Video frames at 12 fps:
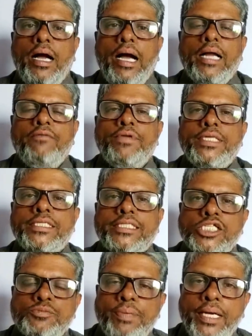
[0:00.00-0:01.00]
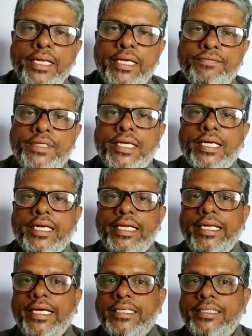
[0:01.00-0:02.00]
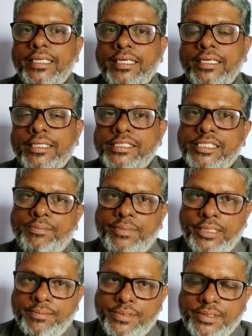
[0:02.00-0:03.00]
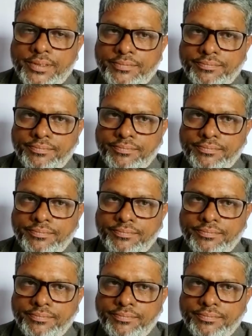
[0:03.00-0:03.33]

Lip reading: and with the chest pain if there are any other symptoms,